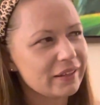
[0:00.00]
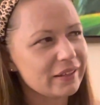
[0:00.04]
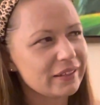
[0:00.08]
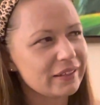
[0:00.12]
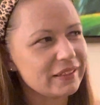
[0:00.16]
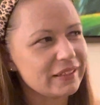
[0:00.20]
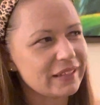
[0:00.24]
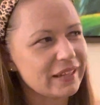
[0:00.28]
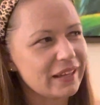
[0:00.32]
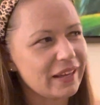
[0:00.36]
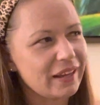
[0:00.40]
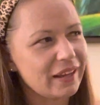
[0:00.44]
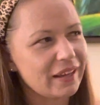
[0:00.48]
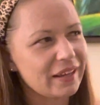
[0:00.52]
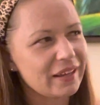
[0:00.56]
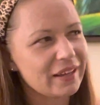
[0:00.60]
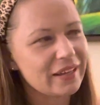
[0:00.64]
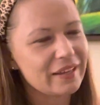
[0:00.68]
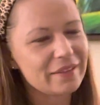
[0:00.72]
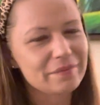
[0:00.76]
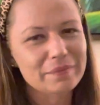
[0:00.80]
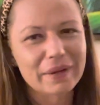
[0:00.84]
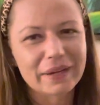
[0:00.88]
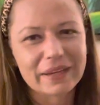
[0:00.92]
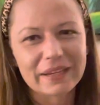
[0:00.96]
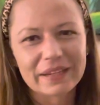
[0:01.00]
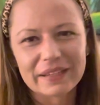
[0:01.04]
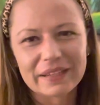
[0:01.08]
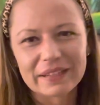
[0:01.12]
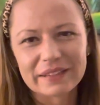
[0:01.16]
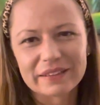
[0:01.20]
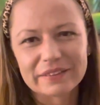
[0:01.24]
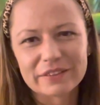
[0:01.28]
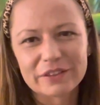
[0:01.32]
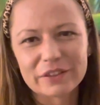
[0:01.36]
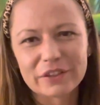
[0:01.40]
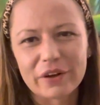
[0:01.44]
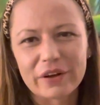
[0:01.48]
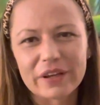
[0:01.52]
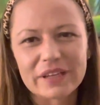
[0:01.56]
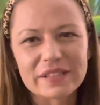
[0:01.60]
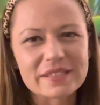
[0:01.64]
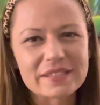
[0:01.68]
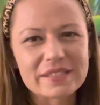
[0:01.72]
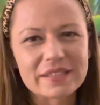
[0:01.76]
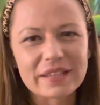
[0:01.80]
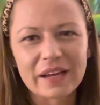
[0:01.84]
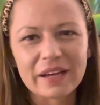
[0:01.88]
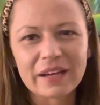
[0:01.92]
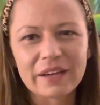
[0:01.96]
Yeah, in my, you know,
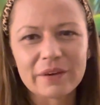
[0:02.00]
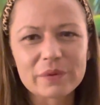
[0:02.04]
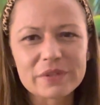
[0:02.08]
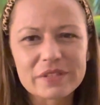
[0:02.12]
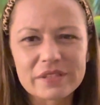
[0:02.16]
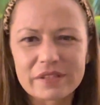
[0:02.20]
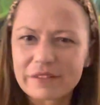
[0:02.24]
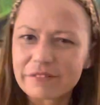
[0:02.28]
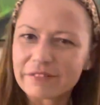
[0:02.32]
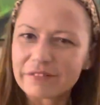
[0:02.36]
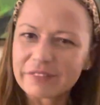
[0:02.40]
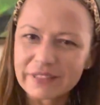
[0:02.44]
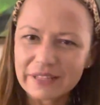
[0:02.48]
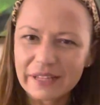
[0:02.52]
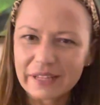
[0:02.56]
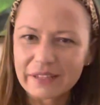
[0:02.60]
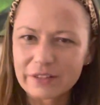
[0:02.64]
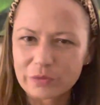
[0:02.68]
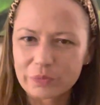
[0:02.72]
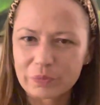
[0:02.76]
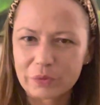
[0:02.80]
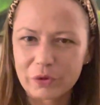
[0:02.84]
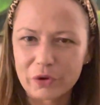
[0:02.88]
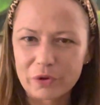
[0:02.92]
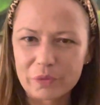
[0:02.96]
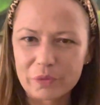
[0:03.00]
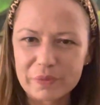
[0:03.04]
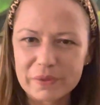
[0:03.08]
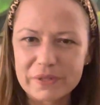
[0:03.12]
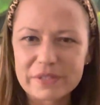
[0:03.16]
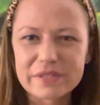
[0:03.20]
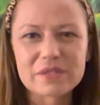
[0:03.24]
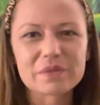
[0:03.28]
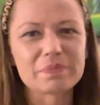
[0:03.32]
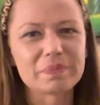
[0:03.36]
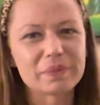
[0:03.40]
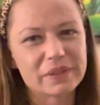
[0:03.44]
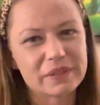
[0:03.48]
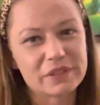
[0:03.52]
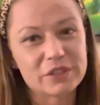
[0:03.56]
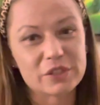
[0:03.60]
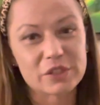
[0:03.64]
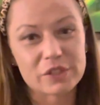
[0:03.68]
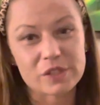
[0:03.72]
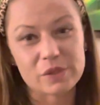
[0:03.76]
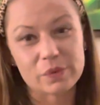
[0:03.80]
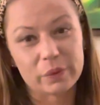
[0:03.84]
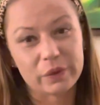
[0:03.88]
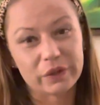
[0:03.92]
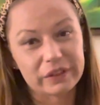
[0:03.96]
it wasn't even done on purpose, but it
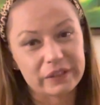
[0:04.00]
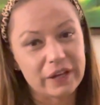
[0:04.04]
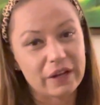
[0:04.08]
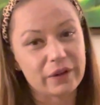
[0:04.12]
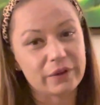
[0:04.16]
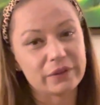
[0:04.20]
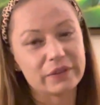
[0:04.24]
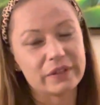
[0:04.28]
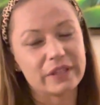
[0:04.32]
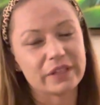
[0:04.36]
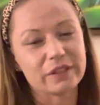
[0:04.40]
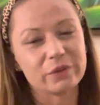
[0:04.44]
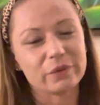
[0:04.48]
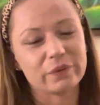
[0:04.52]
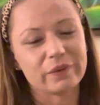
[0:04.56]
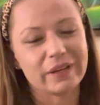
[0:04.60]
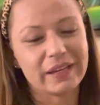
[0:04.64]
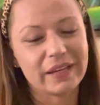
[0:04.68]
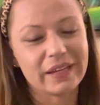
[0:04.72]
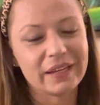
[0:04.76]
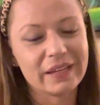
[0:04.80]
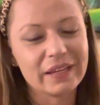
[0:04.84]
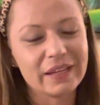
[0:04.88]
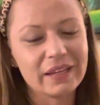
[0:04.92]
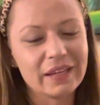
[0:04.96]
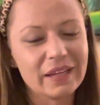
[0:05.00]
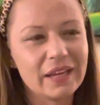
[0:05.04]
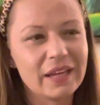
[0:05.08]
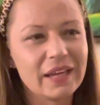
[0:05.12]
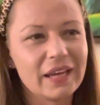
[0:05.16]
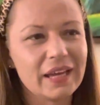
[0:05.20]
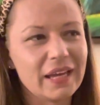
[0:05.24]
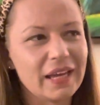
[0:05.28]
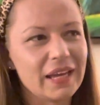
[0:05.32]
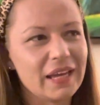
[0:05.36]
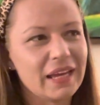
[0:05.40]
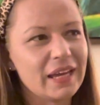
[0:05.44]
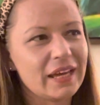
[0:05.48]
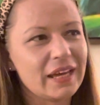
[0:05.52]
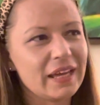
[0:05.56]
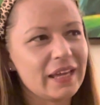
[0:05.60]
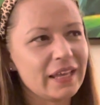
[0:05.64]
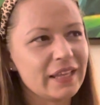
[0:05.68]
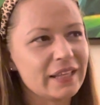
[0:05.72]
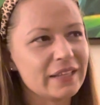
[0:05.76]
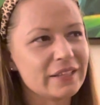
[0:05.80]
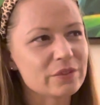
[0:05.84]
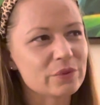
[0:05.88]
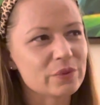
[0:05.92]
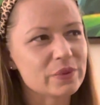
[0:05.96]
just worked out that way.
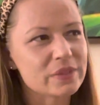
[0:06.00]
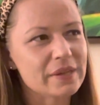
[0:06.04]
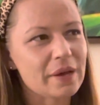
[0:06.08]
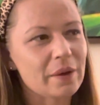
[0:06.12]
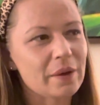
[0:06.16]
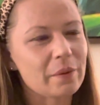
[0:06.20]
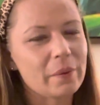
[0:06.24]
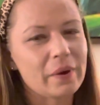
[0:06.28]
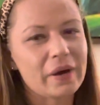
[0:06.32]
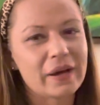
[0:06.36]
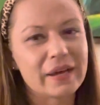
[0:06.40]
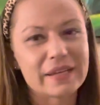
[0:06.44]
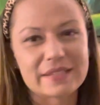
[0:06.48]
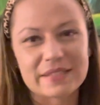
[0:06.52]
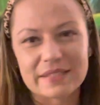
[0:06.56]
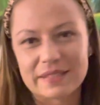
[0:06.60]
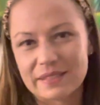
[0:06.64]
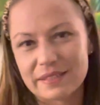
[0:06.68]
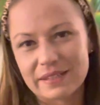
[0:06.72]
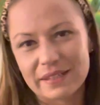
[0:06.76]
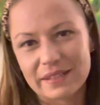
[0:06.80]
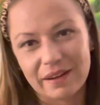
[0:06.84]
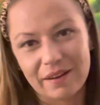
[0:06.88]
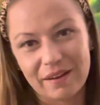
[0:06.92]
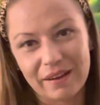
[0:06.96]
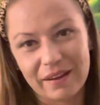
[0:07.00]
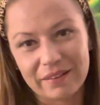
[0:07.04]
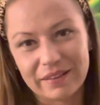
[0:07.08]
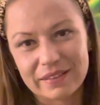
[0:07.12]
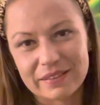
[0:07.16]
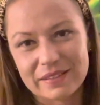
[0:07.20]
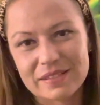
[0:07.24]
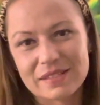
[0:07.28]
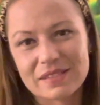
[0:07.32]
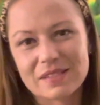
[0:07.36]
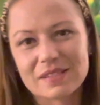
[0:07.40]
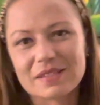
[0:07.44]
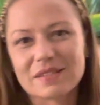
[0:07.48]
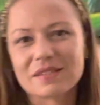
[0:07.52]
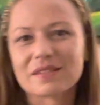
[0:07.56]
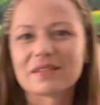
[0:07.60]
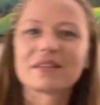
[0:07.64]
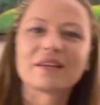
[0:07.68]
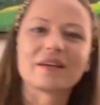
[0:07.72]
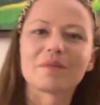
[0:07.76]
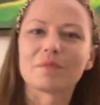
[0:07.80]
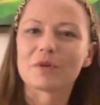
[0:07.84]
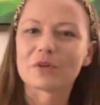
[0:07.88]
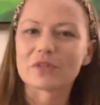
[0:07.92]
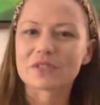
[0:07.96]
And with Hawaii, since the islands
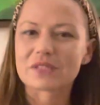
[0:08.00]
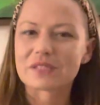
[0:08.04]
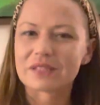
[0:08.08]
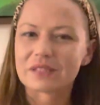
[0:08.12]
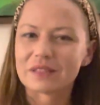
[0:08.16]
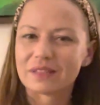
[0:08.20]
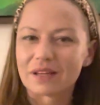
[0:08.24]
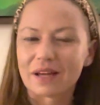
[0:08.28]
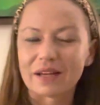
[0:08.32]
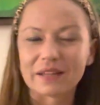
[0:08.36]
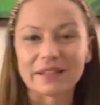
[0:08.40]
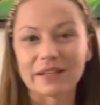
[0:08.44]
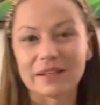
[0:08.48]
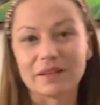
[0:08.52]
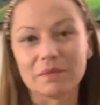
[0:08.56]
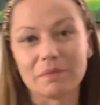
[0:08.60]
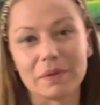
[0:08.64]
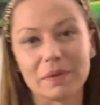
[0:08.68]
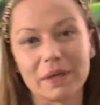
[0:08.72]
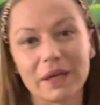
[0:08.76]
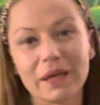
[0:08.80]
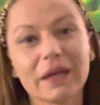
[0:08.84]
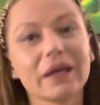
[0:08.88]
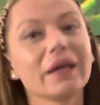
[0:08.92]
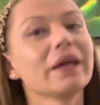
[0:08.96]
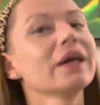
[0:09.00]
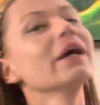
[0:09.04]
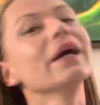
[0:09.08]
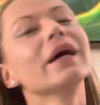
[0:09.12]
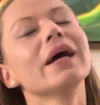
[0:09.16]
are mostly not that big,